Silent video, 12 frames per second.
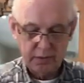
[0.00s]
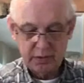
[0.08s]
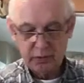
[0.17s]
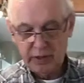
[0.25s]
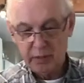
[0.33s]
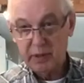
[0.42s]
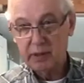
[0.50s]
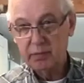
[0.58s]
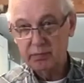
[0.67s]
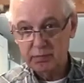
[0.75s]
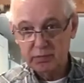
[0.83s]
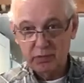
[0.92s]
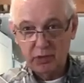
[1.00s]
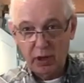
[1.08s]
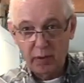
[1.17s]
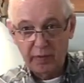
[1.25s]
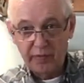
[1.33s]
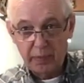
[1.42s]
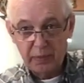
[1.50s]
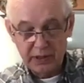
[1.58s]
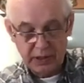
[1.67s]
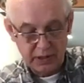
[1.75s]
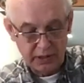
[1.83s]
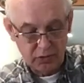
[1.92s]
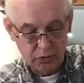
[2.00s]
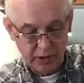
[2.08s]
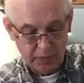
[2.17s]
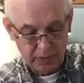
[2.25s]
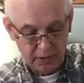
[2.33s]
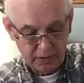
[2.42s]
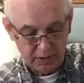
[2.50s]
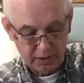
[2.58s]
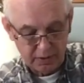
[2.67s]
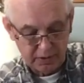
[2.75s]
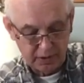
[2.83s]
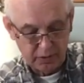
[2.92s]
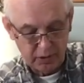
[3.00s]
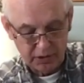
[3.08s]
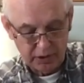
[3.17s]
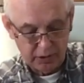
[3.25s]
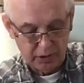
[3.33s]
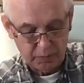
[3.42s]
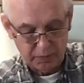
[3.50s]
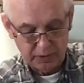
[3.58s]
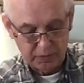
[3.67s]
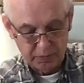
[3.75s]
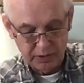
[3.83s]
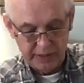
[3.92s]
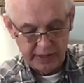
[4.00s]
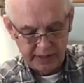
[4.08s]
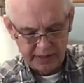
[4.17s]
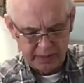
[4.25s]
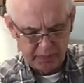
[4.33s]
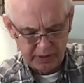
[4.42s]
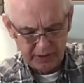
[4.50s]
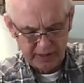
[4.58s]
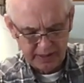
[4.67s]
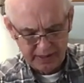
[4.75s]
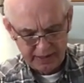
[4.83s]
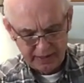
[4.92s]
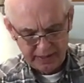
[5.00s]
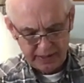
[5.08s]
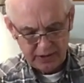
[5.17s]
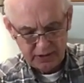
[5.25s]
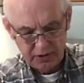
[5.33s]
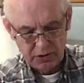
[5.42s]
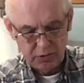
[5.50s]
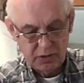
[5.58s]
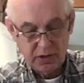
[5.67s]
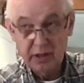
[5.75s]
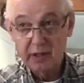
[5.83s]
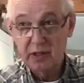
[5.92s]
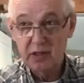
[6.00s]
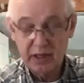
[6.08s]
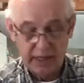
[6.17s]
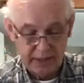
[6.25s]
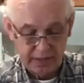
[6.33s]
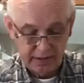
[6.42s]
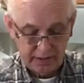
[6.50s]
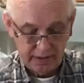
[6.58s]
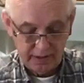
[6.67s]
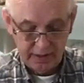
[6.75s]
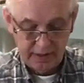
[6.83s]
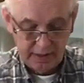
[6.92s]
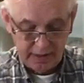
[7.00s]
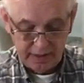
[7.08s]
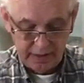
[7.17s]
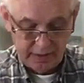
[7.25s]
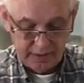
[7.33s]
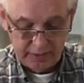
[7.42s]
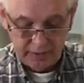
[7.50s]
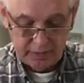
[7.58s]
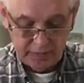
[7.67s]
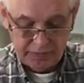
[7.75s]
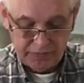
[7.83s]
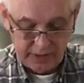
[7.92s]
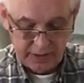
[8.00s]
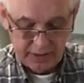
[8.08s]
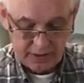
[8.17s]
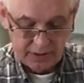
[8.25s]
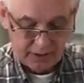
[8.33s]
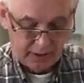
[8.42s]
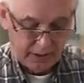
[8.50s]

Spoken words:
it's quite a big dollop of apples, actually 2 apples. Looks a lot, but put it in, they'll be nice and juicy inside those muffins.